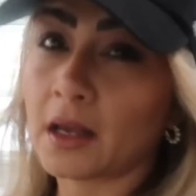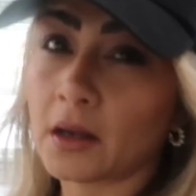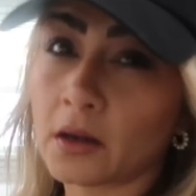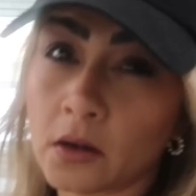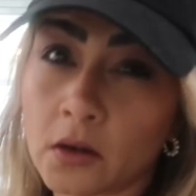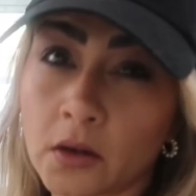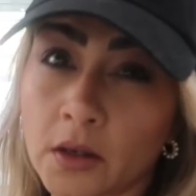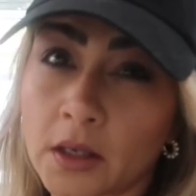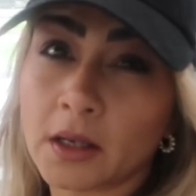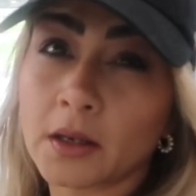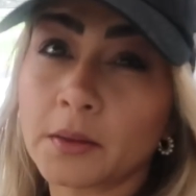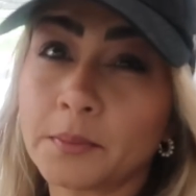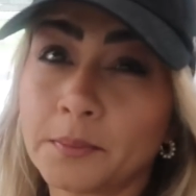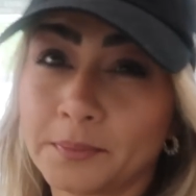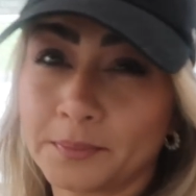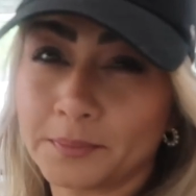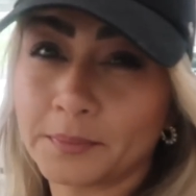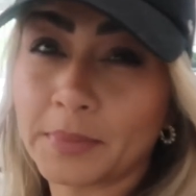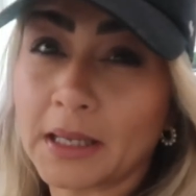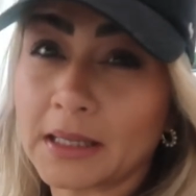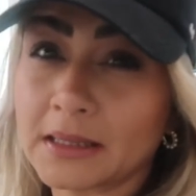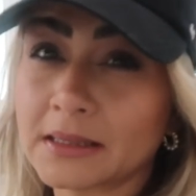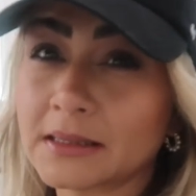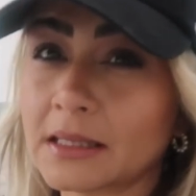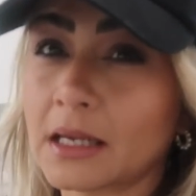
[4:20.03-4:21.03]
I'm gonna
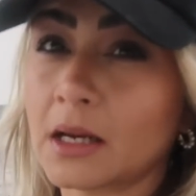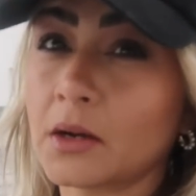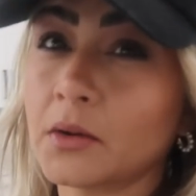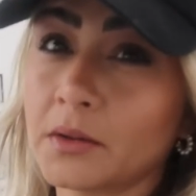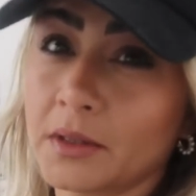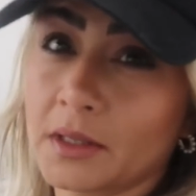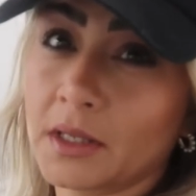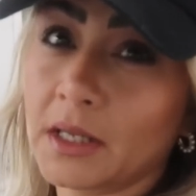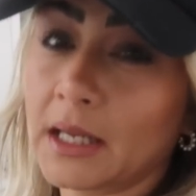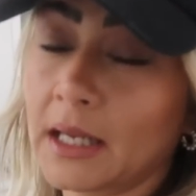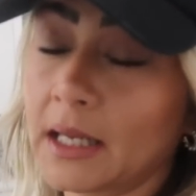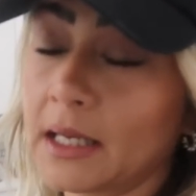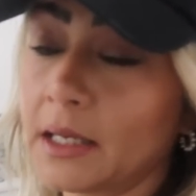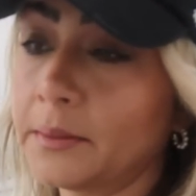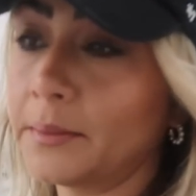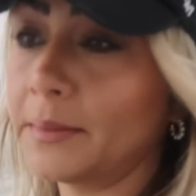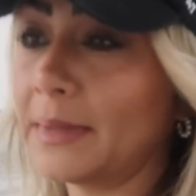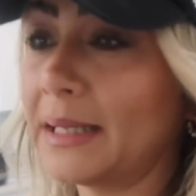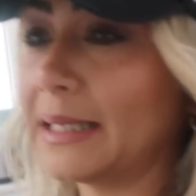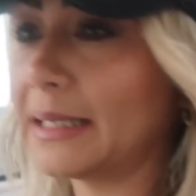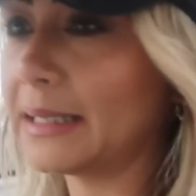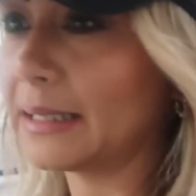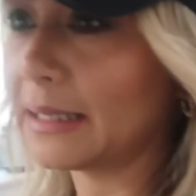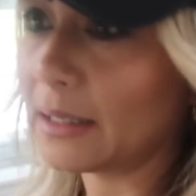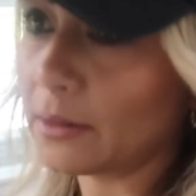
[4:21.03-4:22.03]
pass out in any
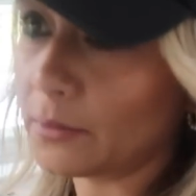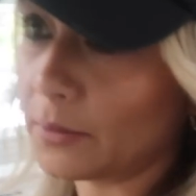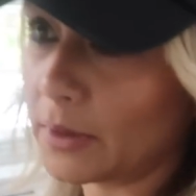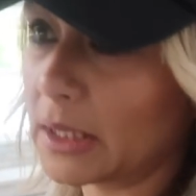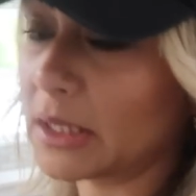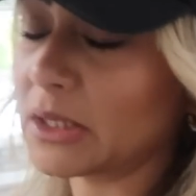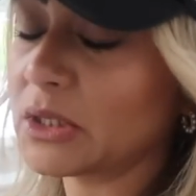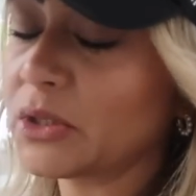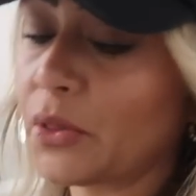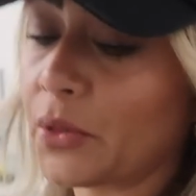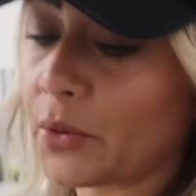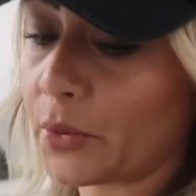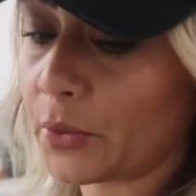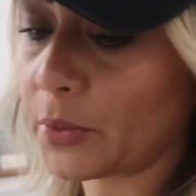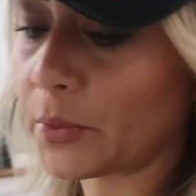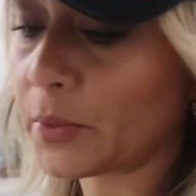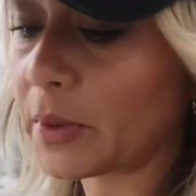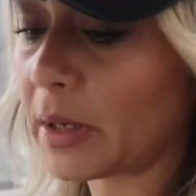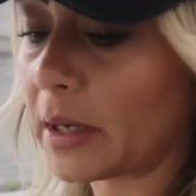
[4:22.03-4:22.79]
minute. I'm gonna throw